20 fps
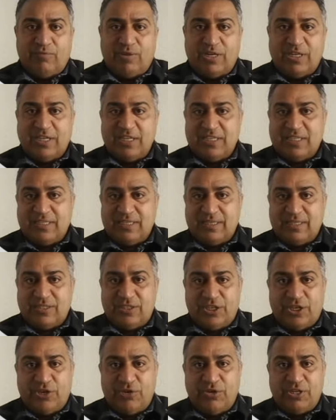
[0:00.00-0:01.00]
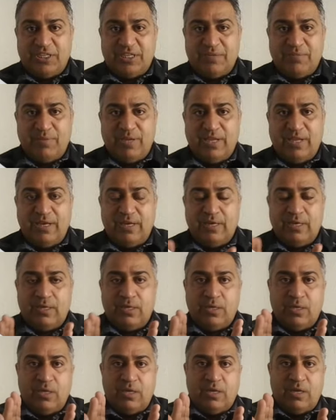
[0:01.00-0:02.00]
what does security mean.
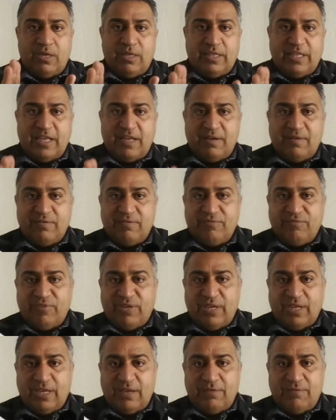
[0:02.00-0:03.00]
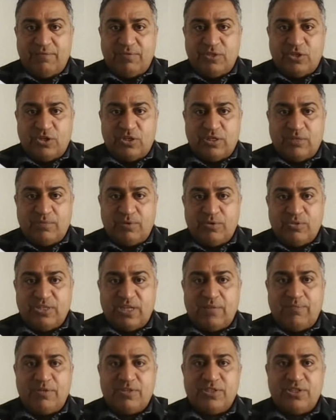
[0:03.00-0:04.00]
Then we have talked about
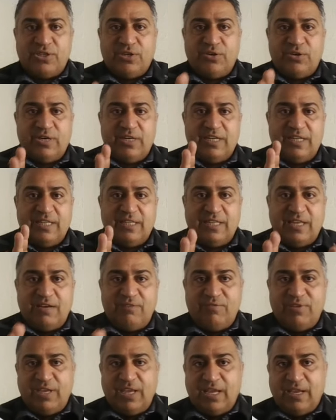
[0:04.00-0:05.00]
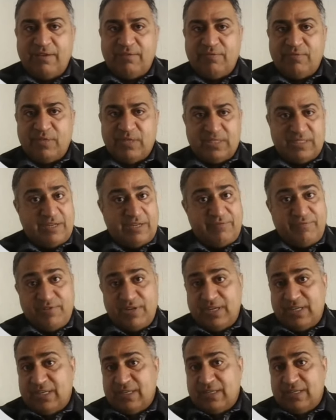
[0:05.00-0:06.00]
cybersecurity. Then we have
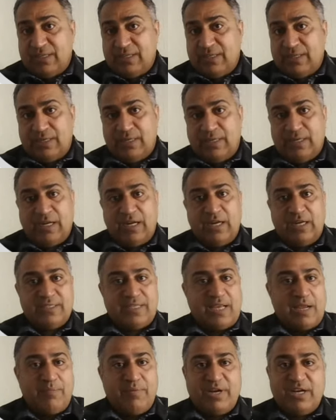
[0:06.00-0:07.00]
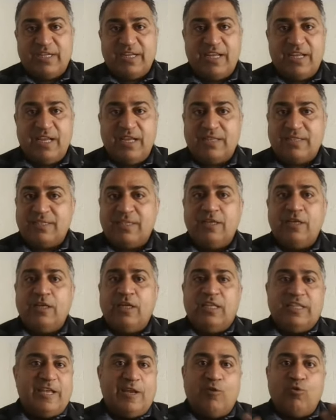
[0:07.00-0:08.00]
different cyber attacks.
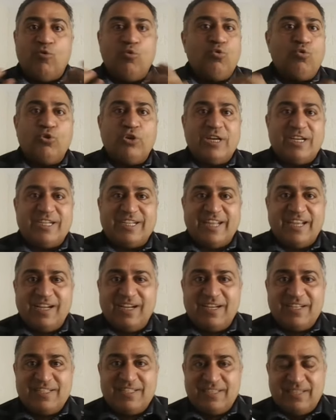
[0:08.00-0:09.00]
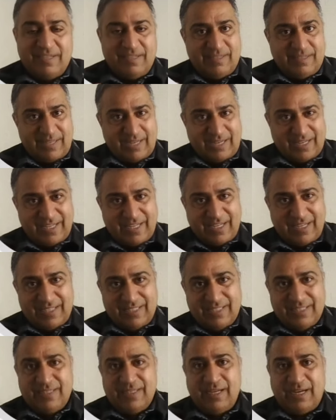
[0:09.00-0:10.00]
Then who could attack us?
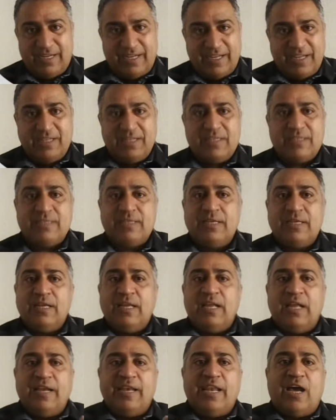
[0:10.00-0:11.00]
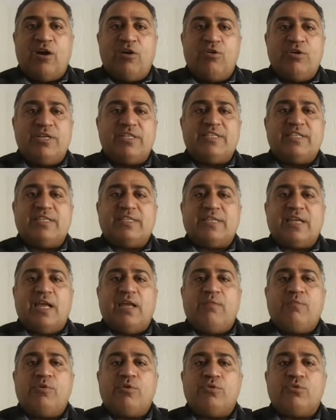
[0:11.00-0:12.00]
Attackers. Now it's the
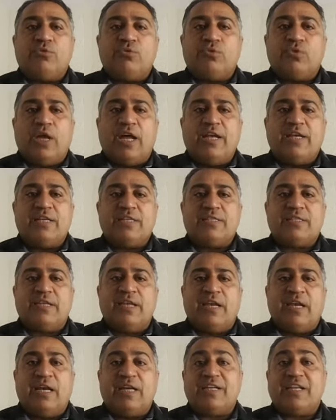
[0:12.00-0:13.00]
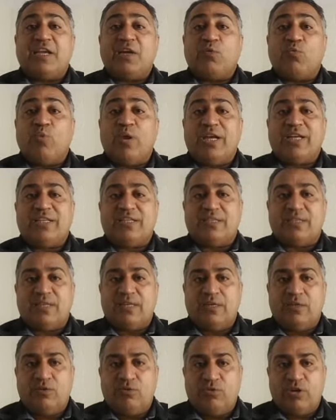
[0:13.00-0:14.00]
time to understand attack vector.
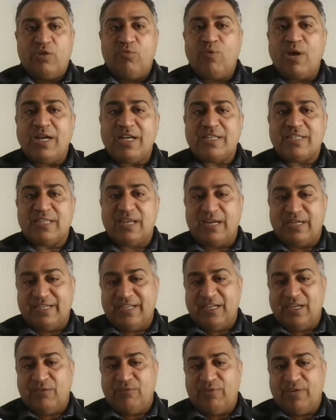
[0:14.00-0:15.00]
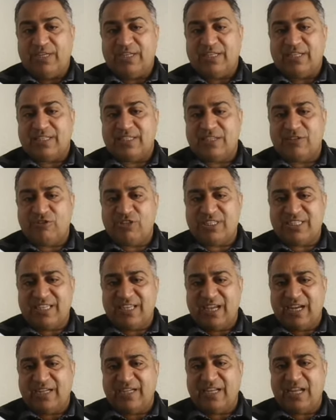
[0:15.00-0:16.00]
Okay, what is an attack vector? So this
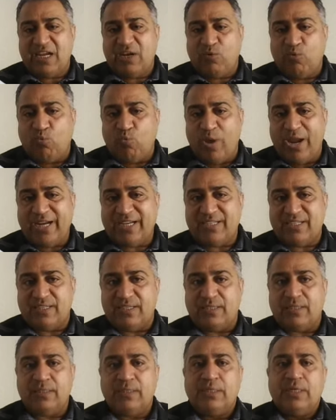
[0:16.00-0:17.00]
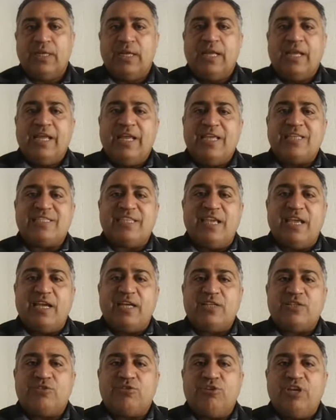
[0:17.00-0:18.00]
attack vector is
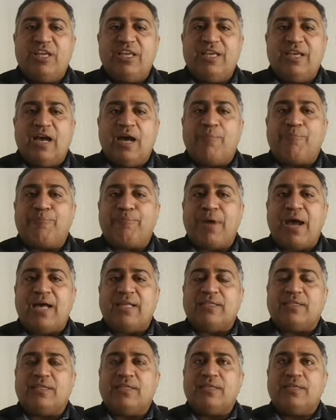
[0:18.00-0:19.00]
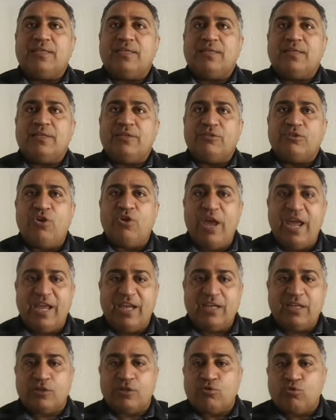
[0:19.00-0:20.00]
actually a path.
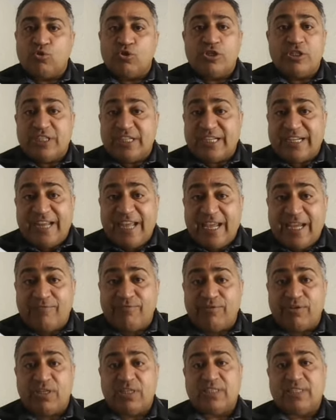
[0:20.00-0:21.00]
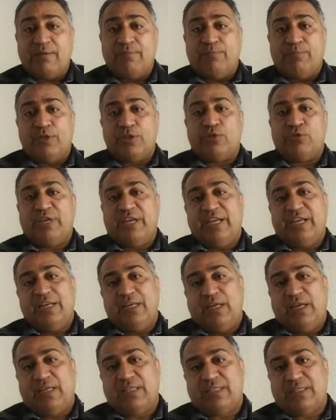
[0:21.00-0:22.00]
Hacker could take, for example, to
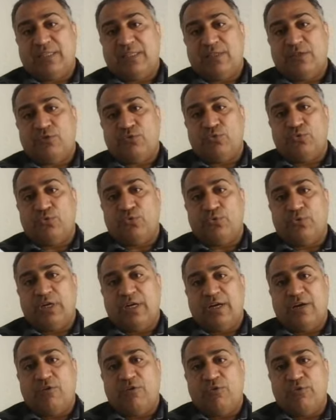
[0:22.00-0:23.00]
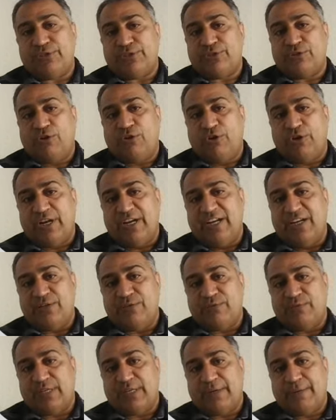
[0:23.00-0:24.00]
gain access to a host or a
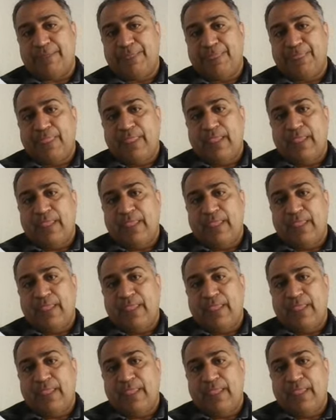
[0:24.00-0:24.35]
network.